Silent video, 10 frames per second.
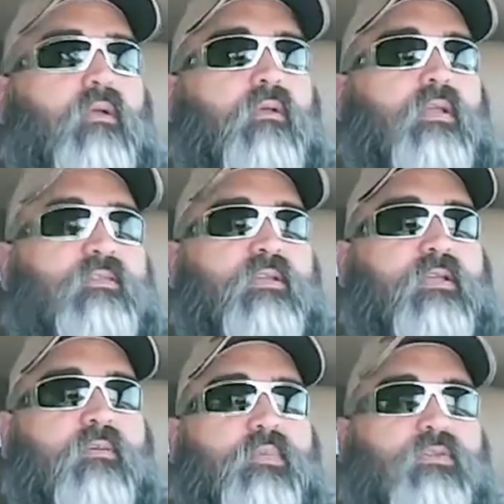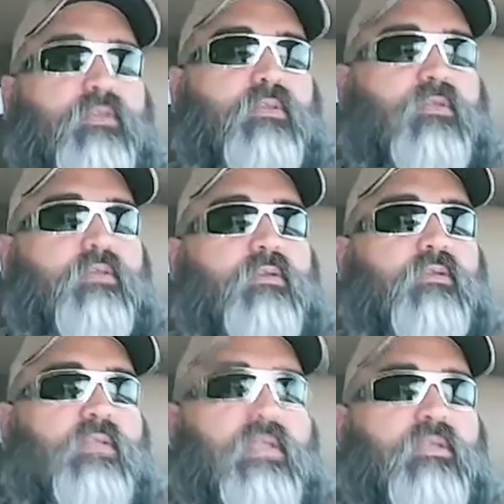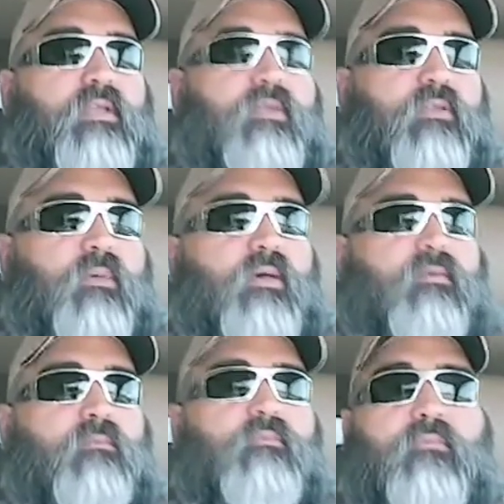Like I said, I'll put the link down at the bottom.